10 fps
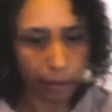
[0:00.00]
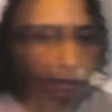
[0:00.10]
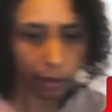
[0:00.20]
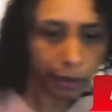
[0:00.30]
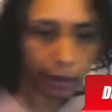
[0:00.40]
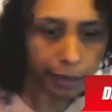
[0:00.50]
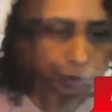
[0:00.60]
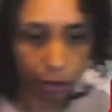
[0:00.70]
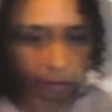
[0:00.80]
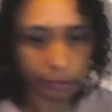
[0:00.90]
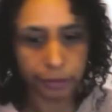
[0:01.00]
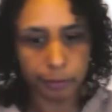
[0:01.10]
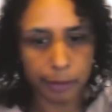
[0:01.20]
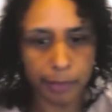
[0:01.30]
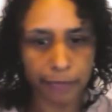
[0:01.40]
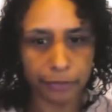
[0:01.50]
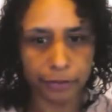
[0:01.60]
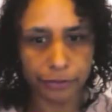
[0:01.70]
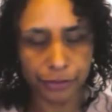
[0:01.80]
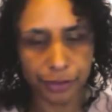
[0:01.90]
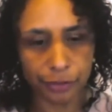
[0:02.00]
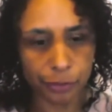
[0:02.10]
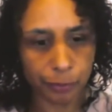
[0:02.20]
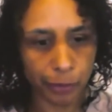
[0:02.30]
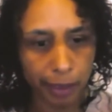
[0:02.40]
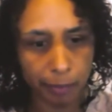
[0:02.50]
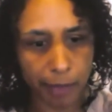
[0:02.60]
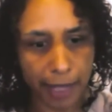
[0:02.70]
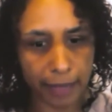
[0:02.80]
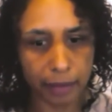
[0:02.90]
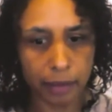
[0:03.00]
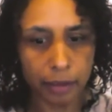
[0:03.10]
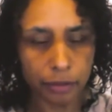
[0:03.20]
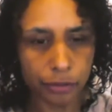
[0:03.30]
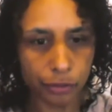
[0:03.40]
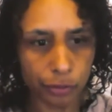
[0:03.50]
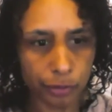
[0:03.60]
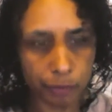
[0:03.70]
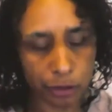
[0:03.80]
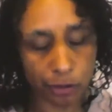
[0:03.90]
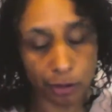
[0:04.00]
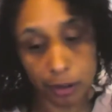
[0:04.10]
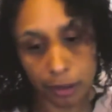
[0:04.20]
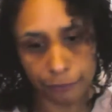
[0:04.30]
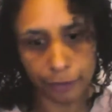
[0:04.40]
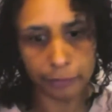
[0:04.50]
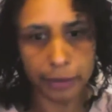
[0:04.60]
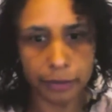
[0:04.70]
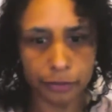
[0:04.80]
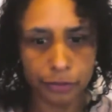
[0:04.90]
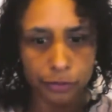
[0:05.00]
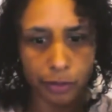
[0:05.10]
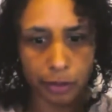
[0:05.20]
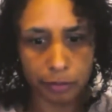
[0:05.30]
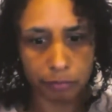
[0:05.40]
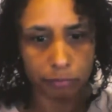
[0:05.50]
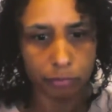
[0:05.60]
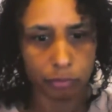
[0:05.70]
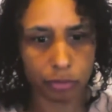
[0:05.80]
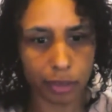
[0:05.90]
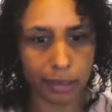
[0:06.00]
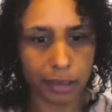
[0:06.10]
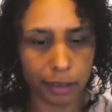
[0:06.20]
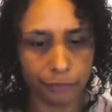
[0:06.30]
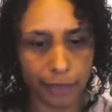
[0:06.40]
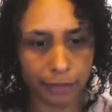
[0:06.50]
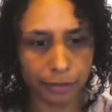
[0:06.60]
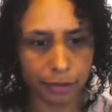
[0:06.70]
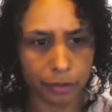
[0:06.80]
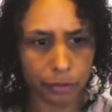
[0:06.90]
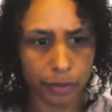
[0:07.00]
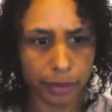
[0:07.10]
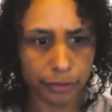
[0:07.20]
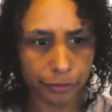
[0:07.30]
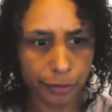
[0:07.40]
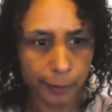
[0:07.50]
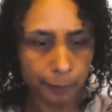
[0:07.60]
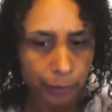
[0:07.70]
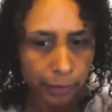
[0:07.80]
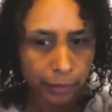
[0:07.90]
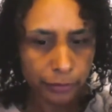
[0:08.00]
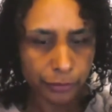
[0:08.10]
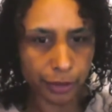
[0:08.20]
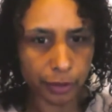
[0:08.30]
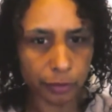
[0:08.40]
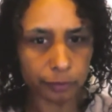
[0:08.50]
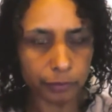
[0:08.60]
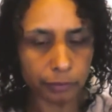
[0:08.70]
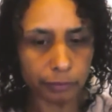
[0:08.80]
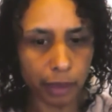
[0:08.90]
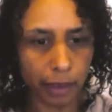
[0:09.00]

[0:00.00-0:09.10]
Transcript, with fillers: up, I would like to talk a little bit about the skills, bring it back to the majority of our readers who are trying to advance their careers. So